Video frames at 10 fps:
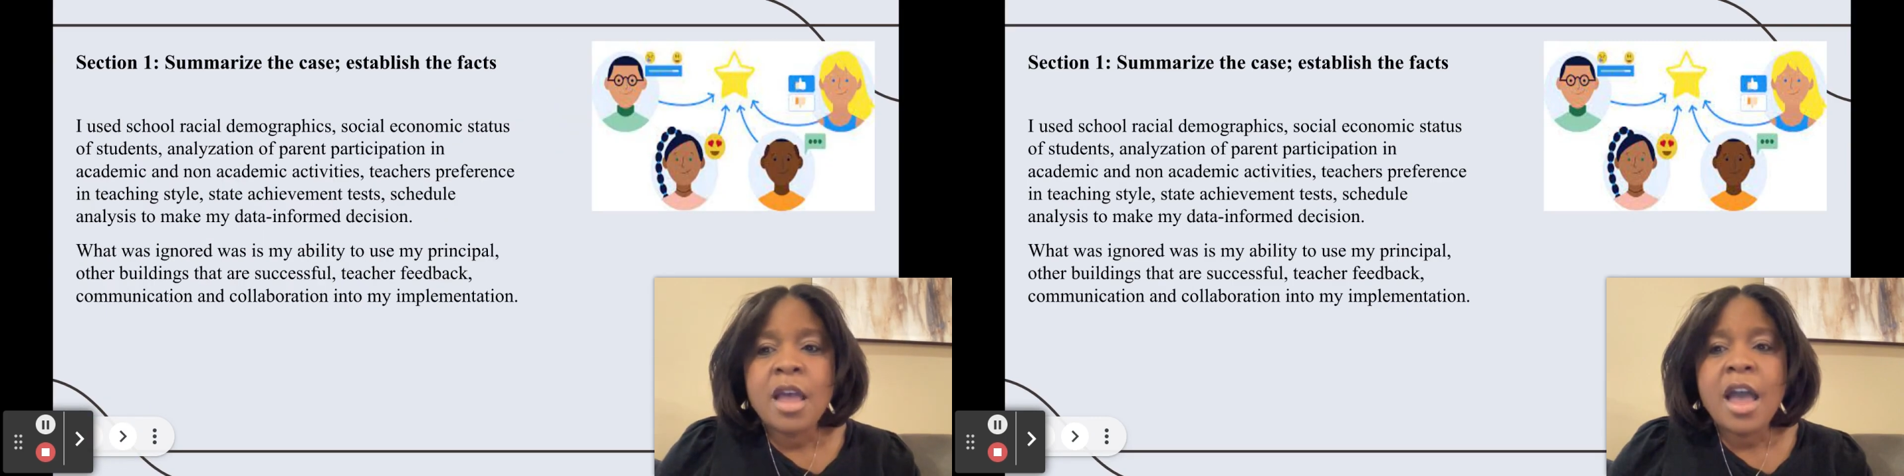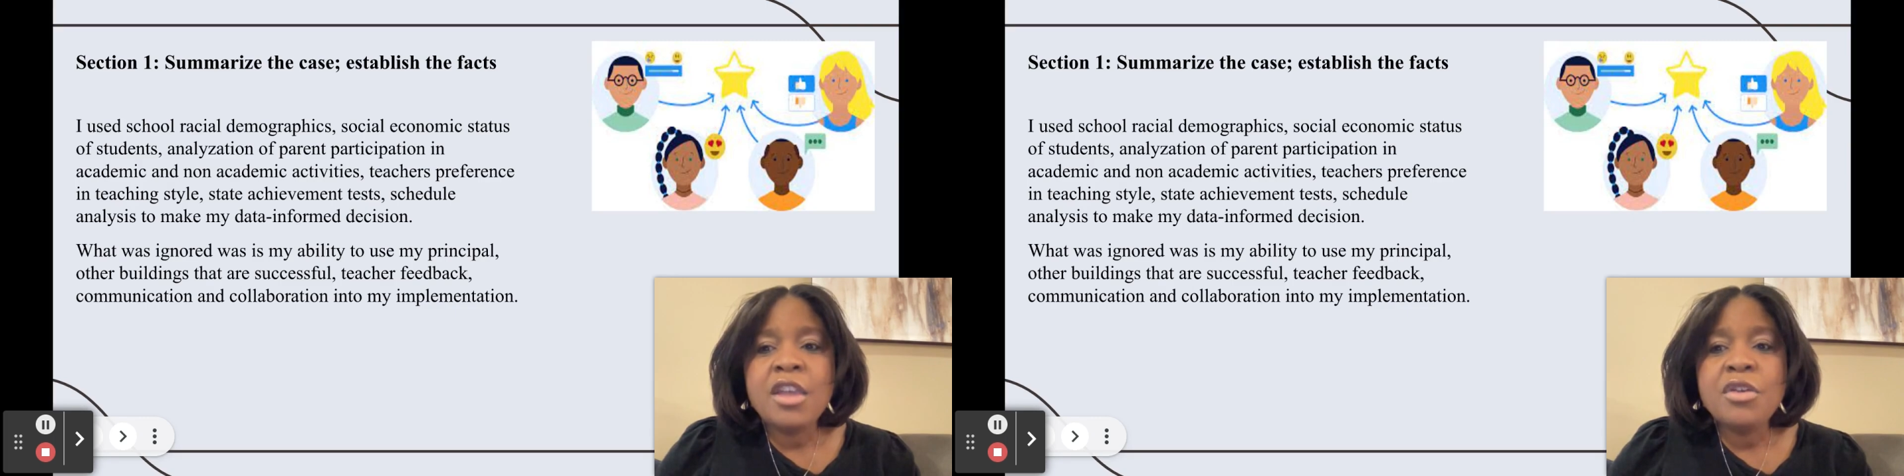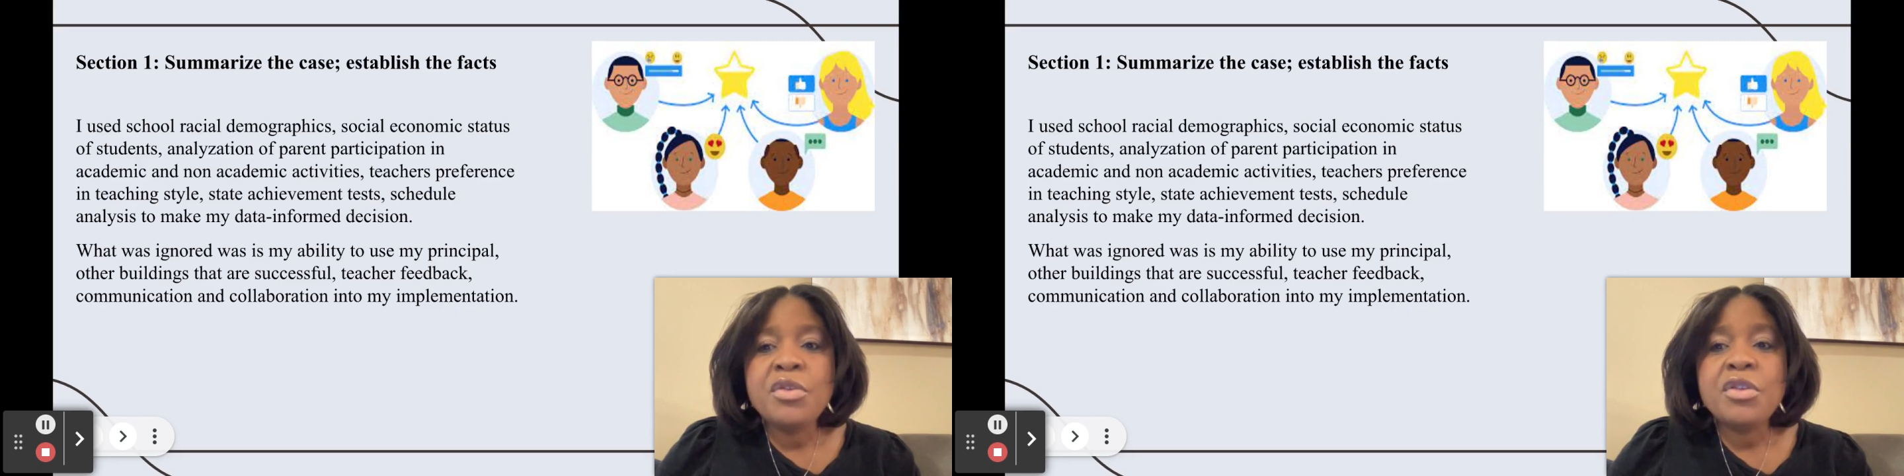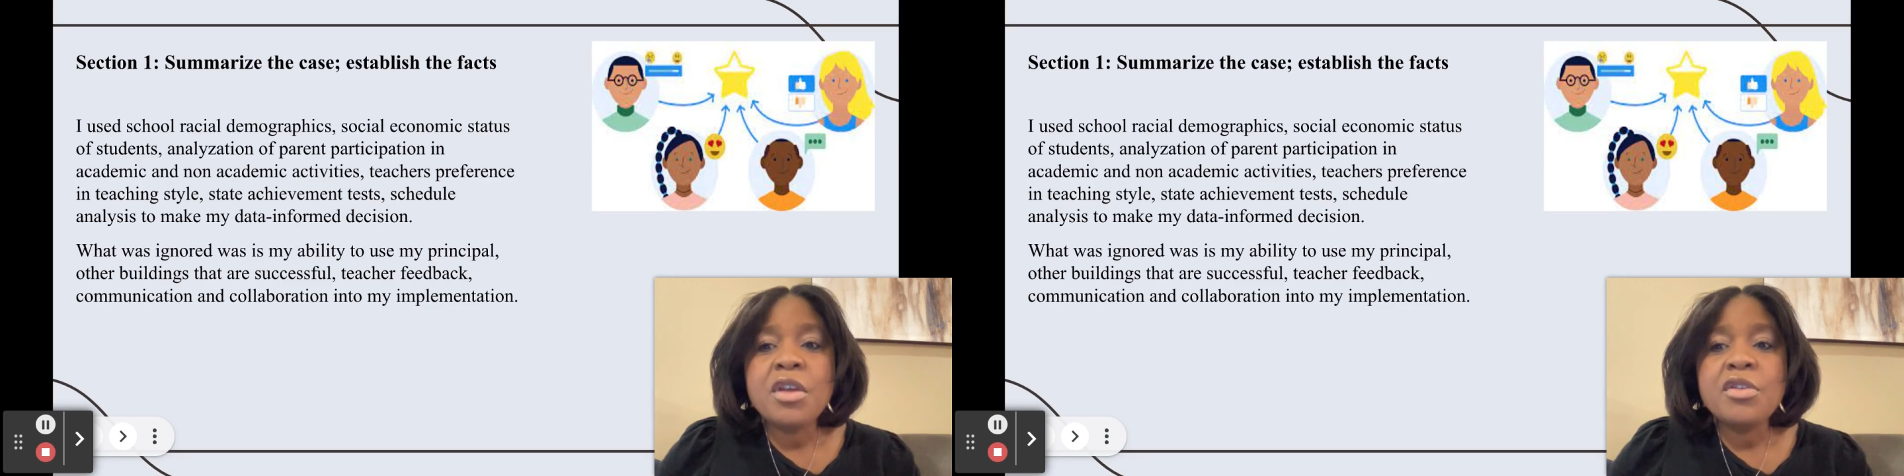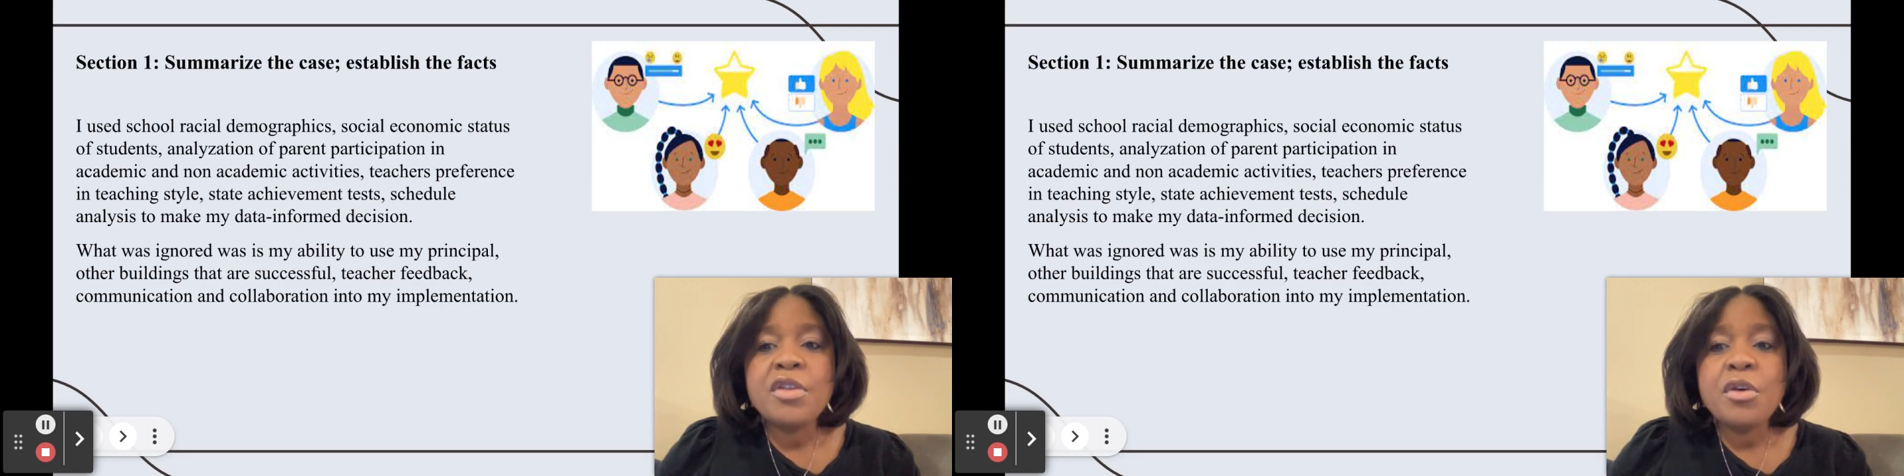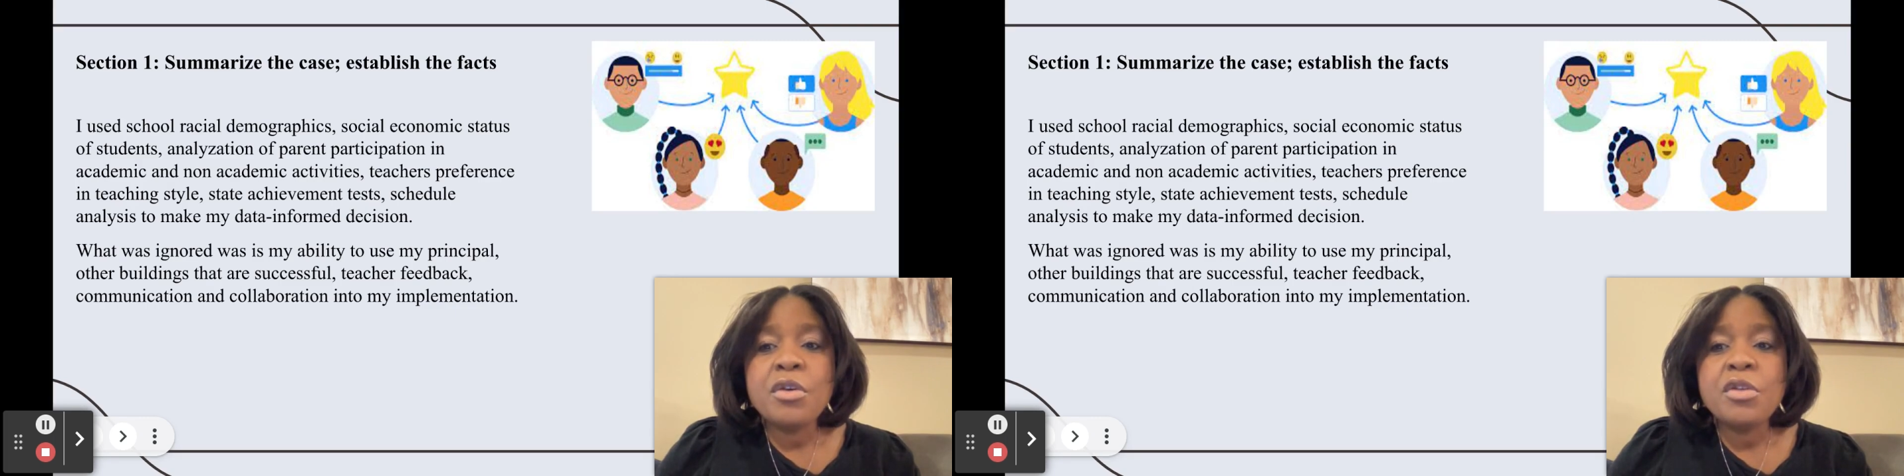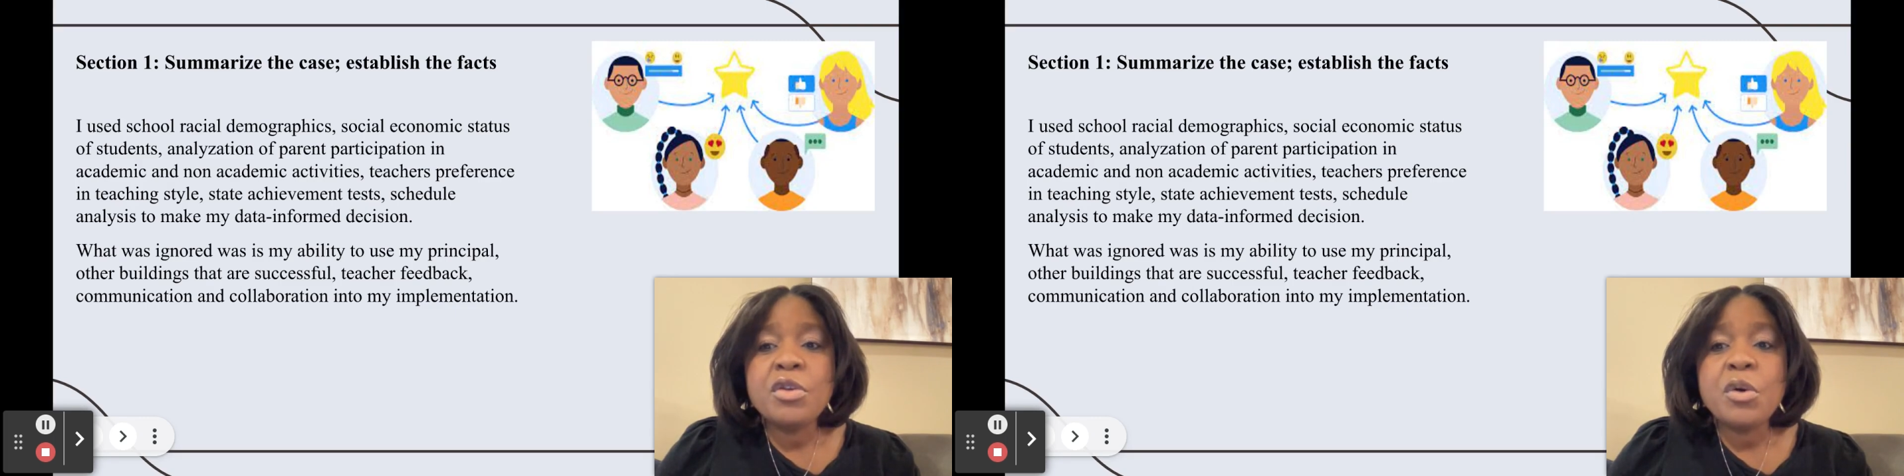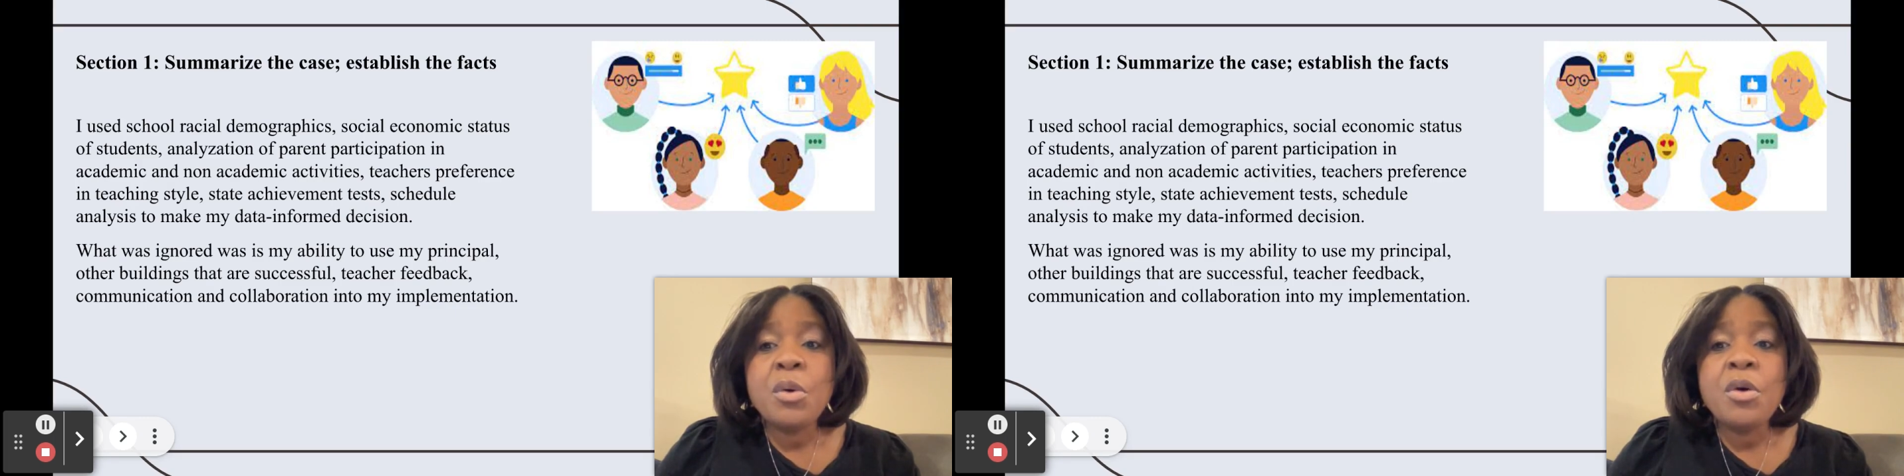I used
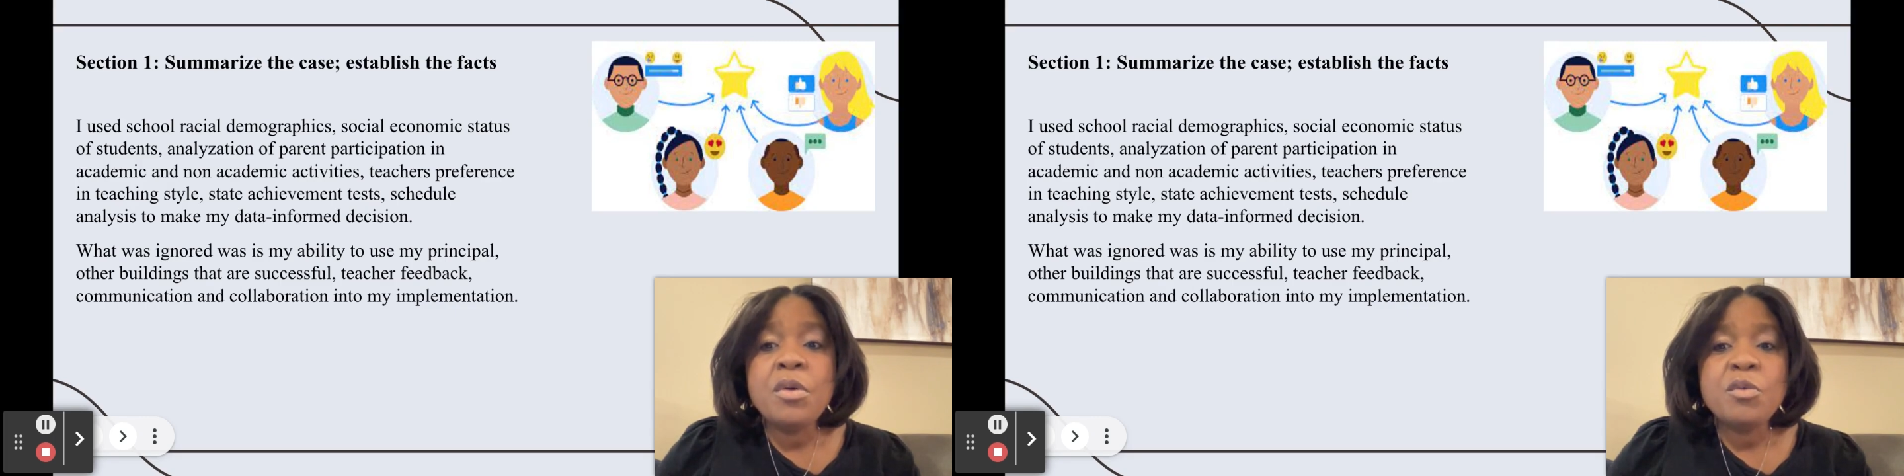school